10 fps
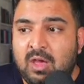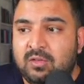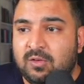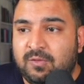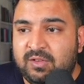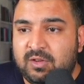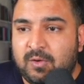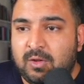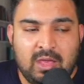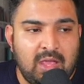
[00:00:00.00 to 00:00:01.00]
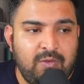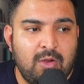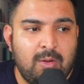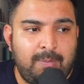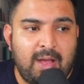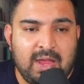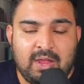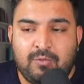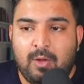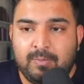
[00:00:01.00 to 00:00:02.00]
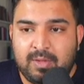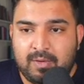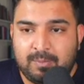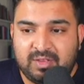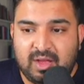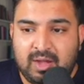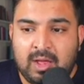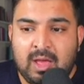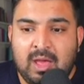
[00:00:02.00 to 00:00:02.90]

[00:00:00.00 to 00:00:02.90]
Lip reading: So first of all, if you're buying from the website,